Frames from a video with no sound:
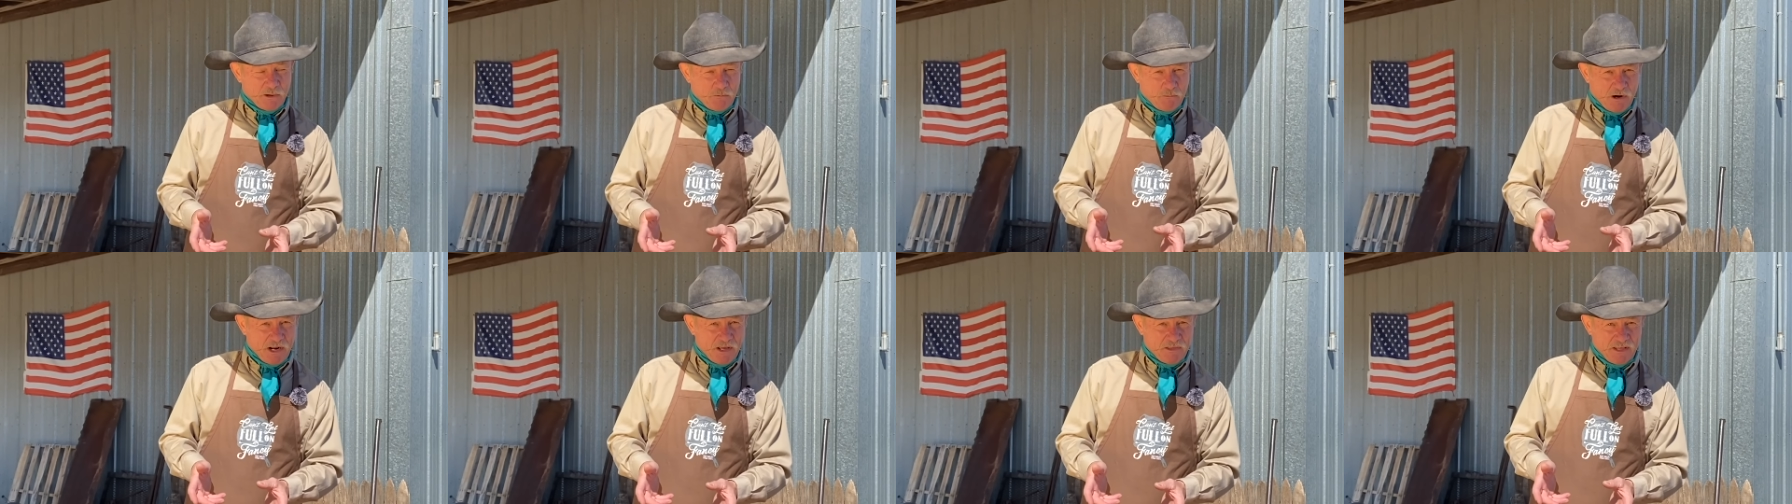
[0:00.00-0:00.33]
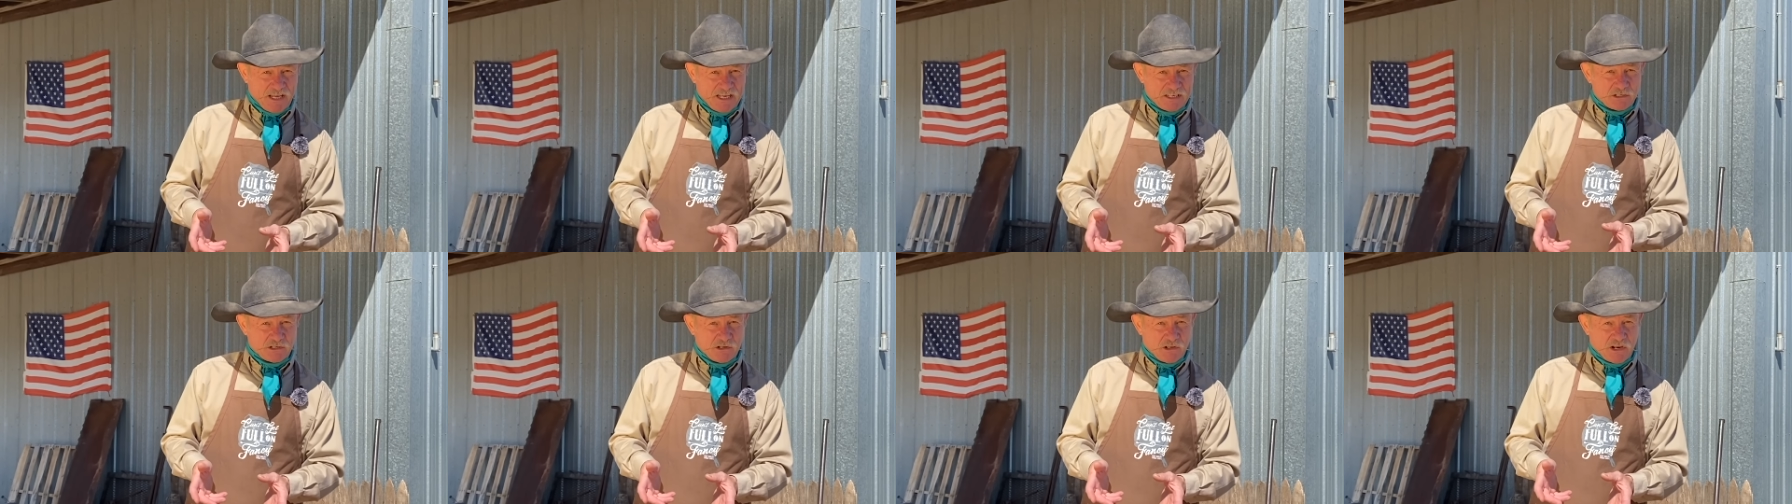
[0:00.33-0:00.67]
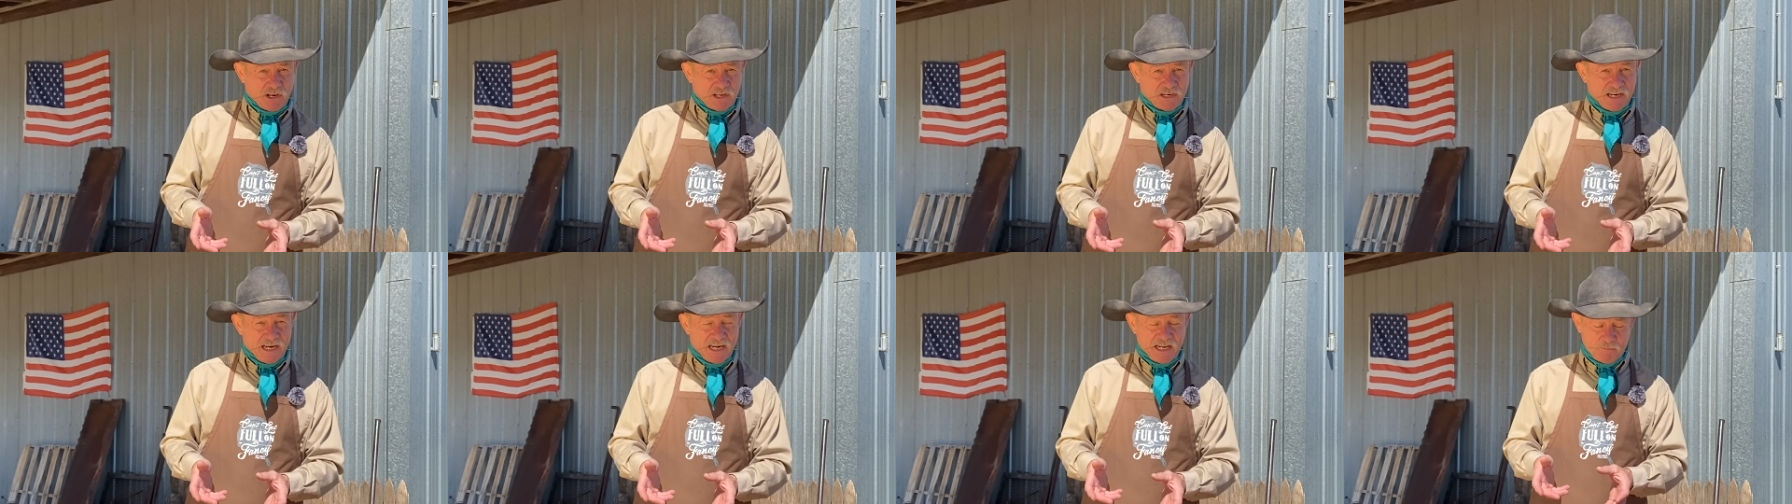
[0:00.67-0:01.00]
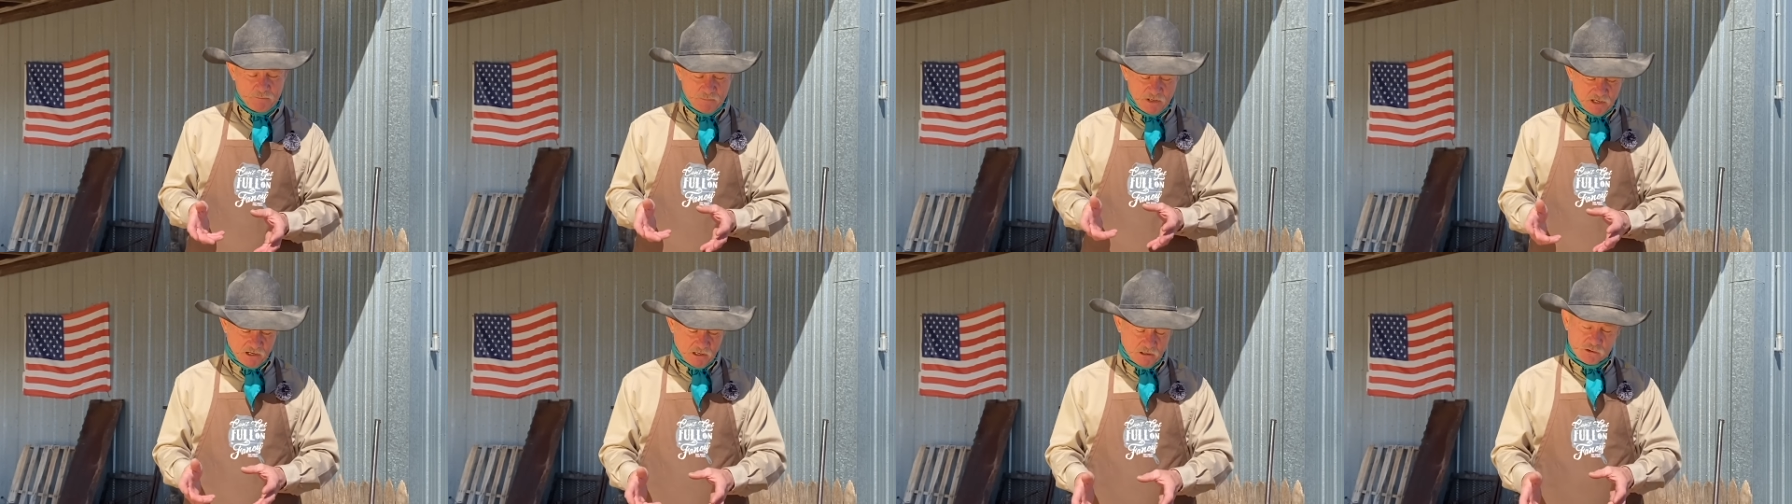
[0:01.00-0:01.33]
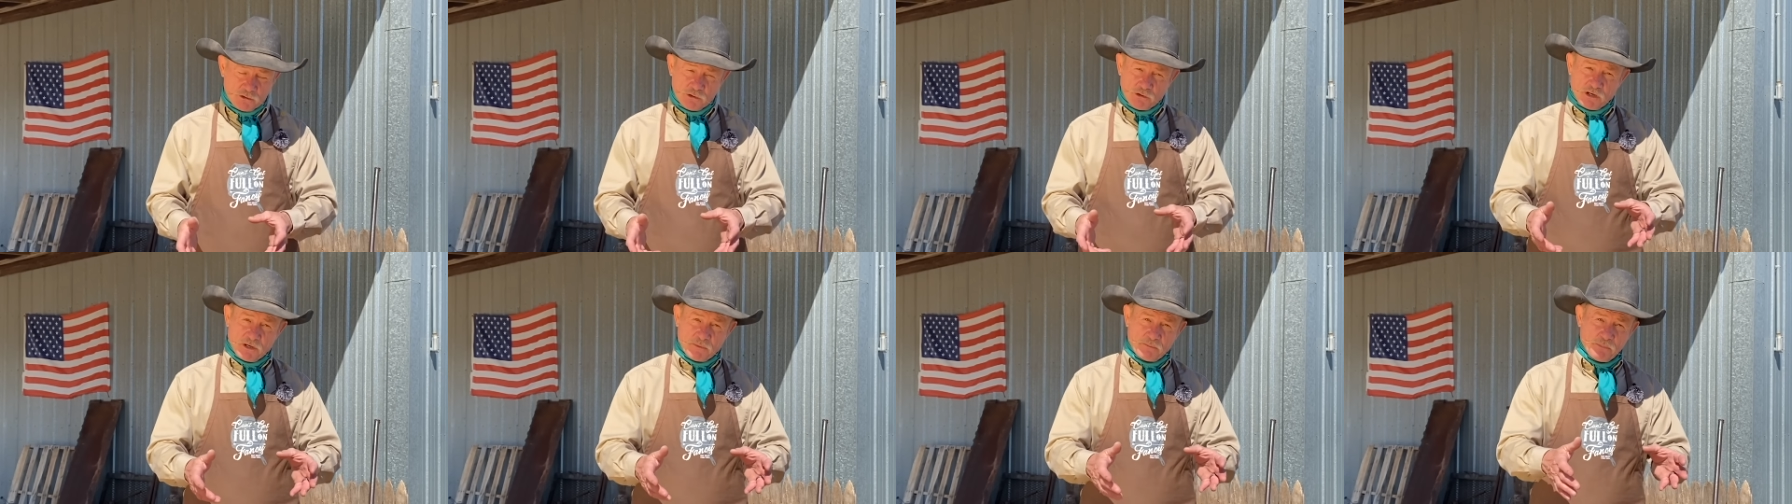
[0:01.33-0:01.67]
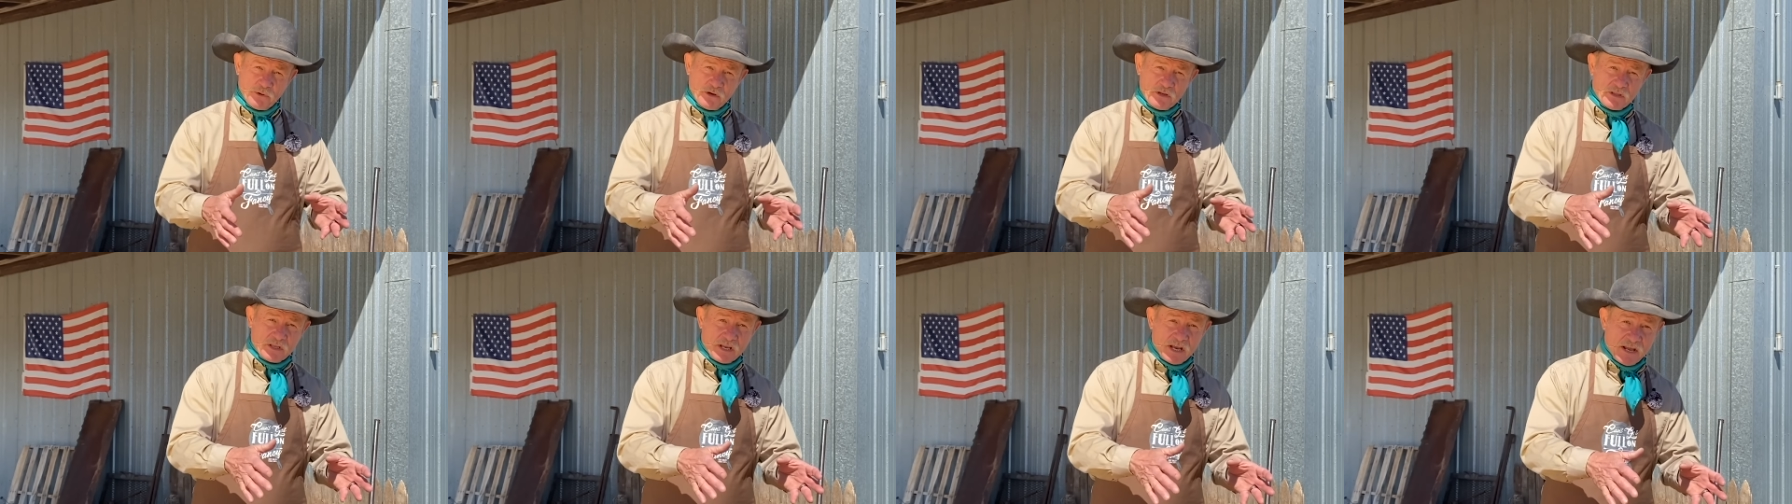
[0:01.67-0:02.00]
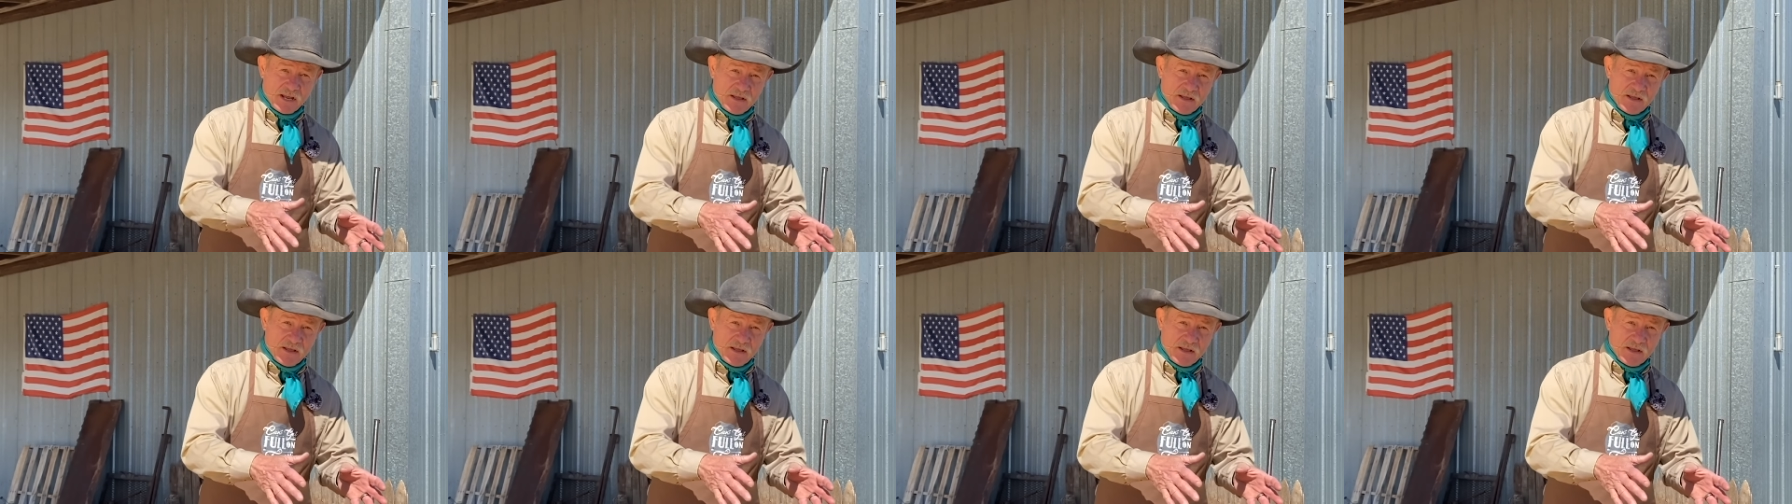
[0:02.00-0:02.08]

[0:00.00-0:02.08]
way that's looking at it because you could put